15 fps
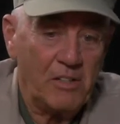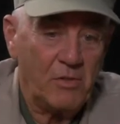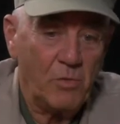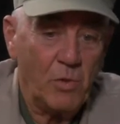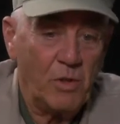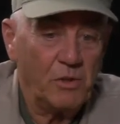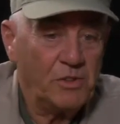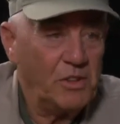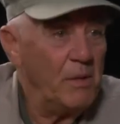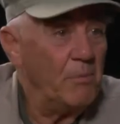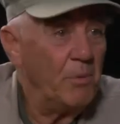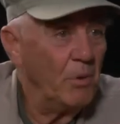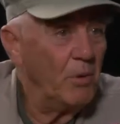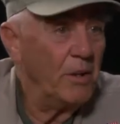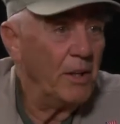a real
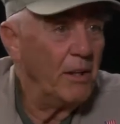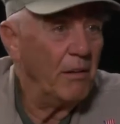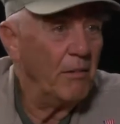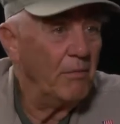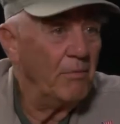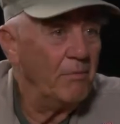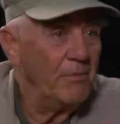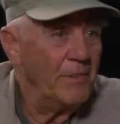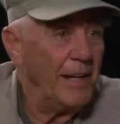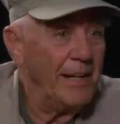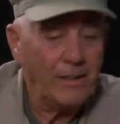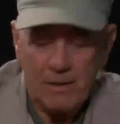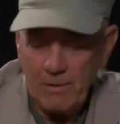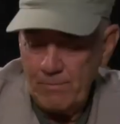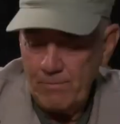simple little
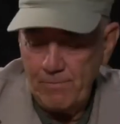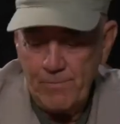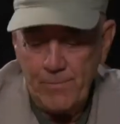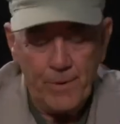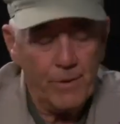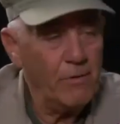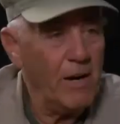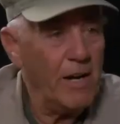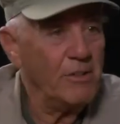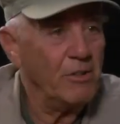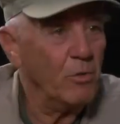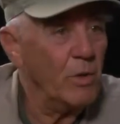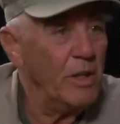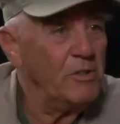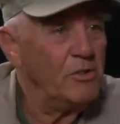thing to put around
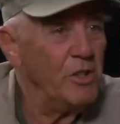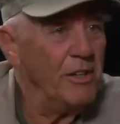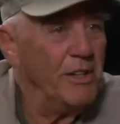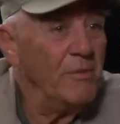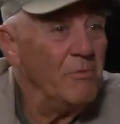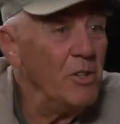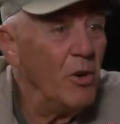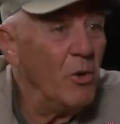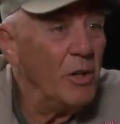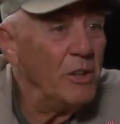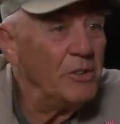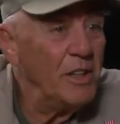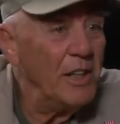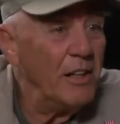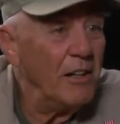your wrist. You don't even know
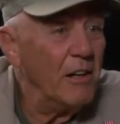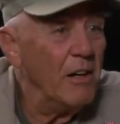it's there.